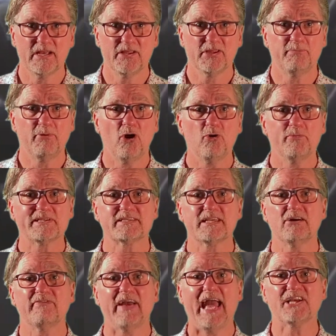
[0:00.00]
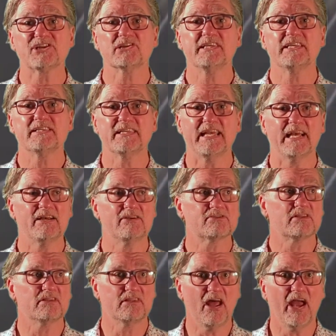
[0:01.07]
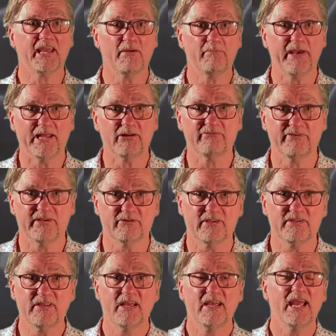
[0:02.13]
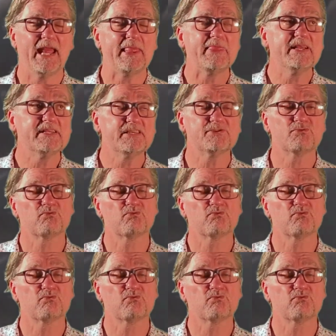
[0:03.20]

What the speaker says: The poem itself actually sounds like a battlefield, and this is